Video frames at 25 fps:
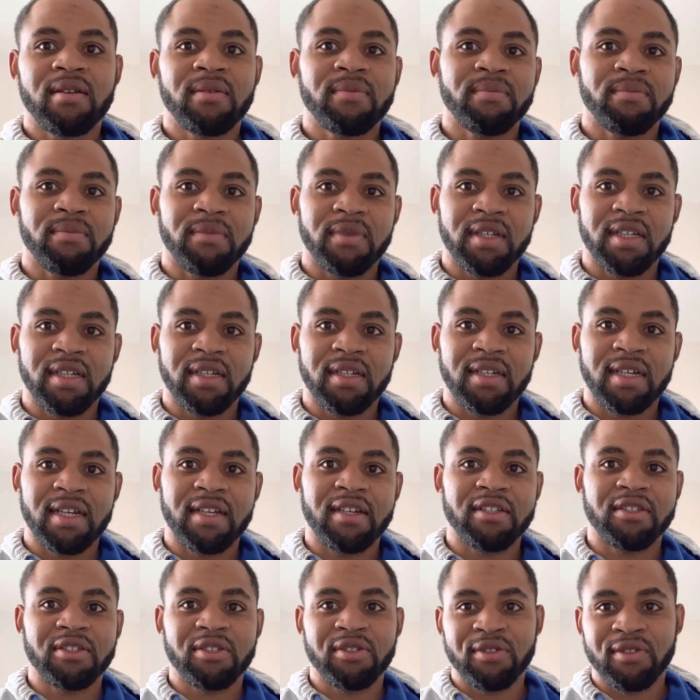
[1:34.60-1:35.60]
me and
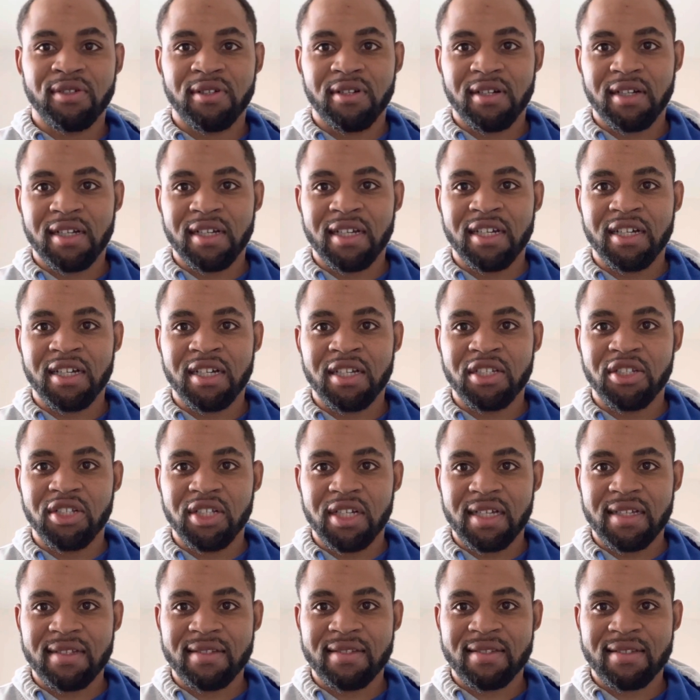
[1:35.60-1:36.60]
the tuner are going to
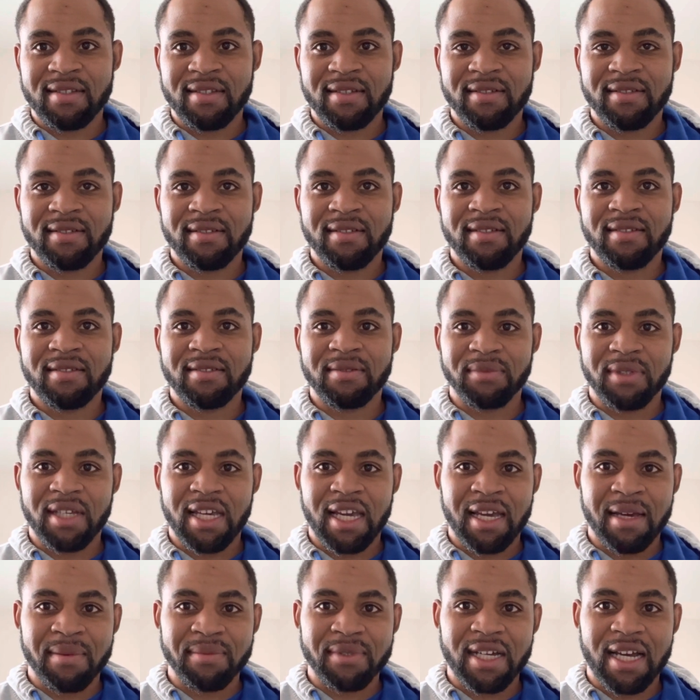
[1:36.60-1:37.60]
adjust some
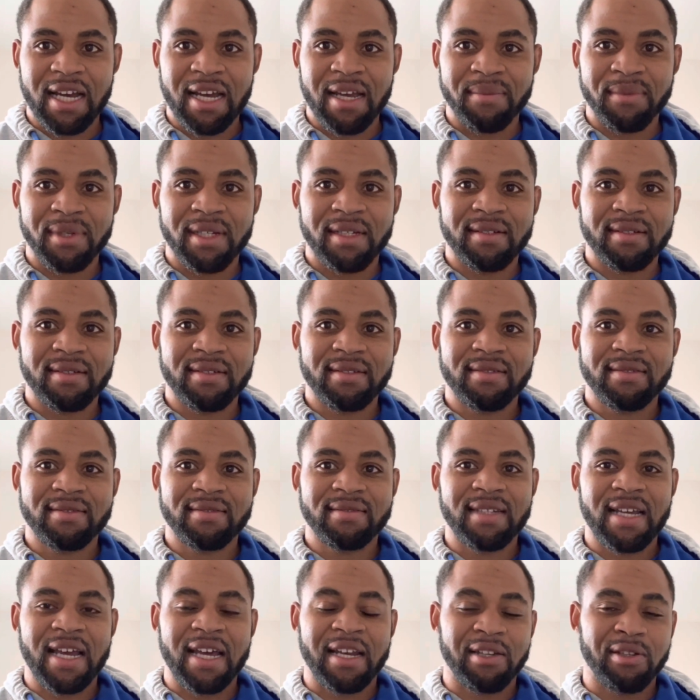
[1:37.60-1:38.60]
cam timing
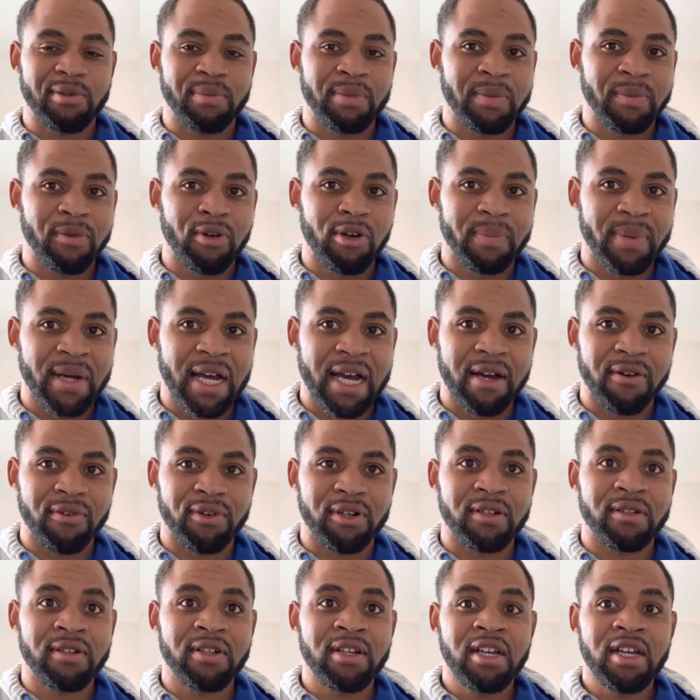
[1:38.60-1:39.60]
to add a little bit more
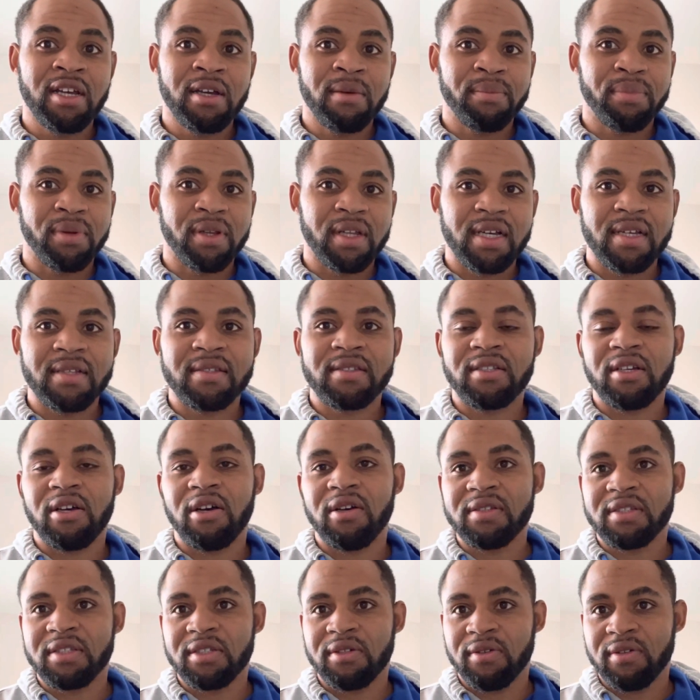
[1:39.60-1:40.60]
power. Plus,
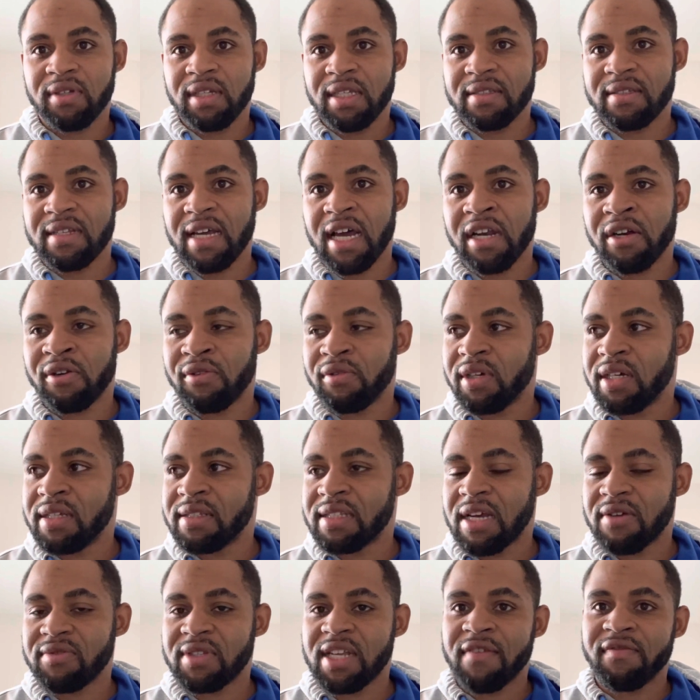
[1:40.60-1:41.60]
also on these dyno runs,
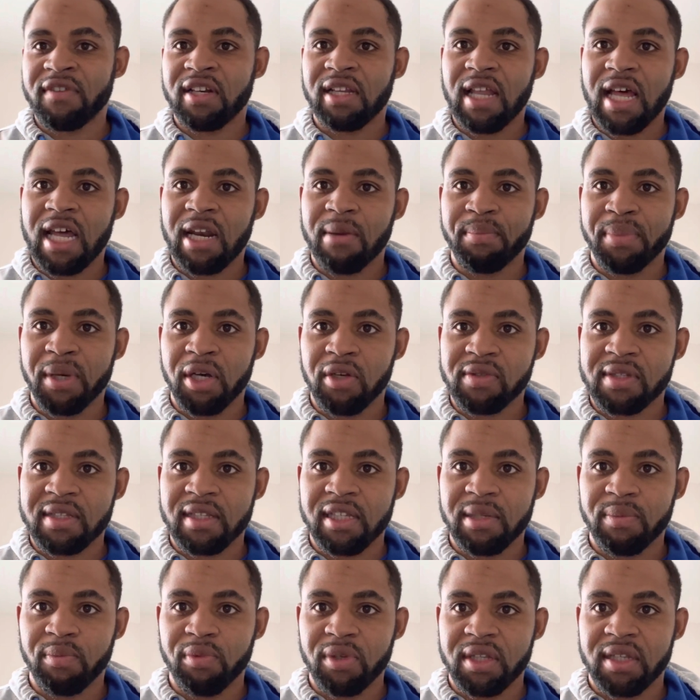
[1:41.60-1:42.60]
I was having a lot of belt
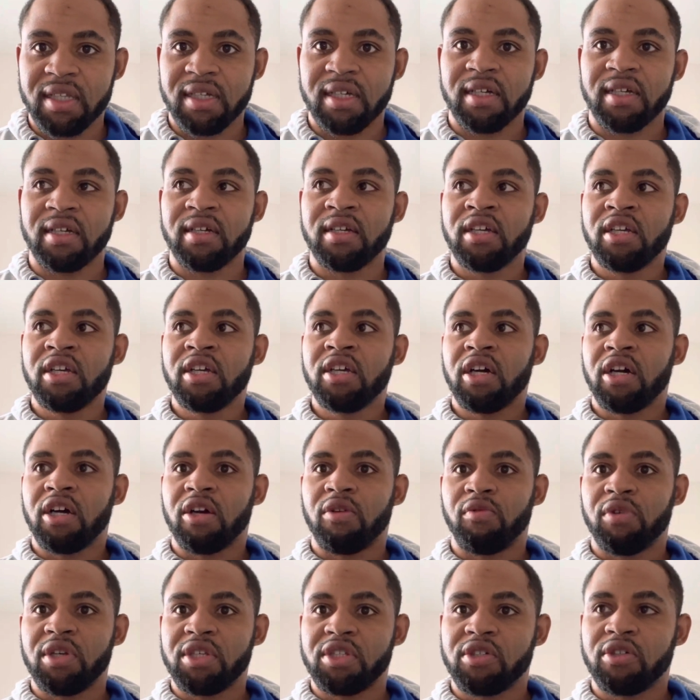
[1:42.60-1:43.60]
slip with the
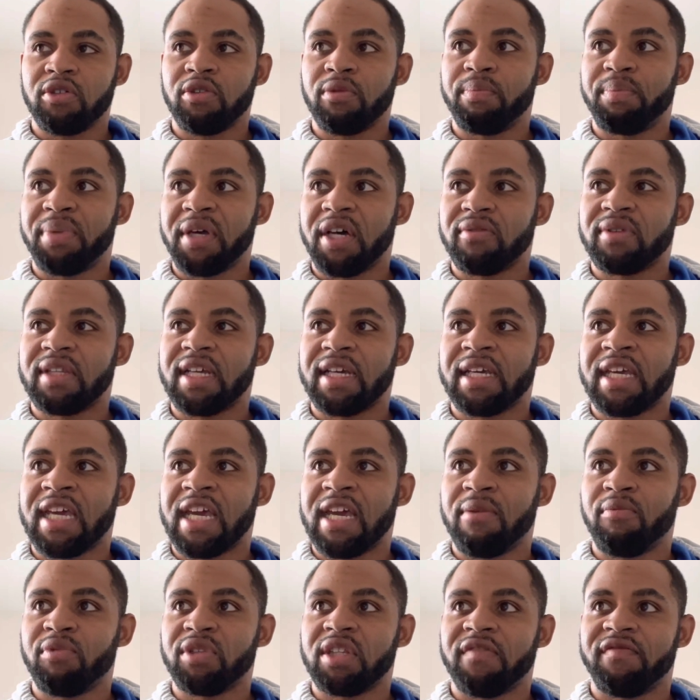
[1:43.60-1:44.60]
original belt that
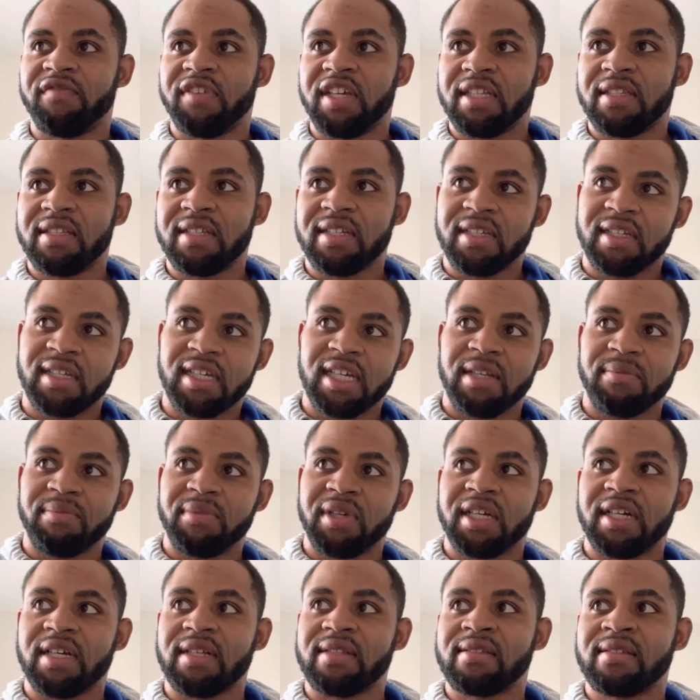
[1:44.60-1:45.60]
came with the VT kit
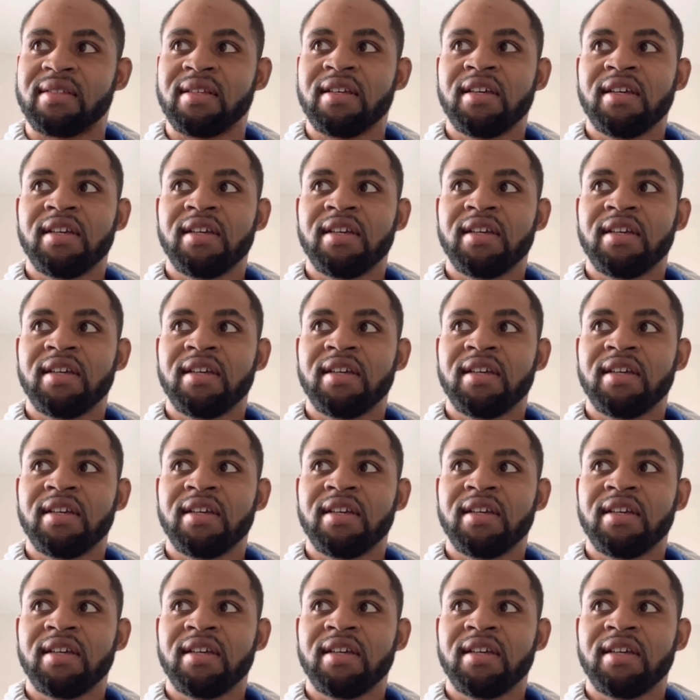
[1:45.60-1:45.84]
because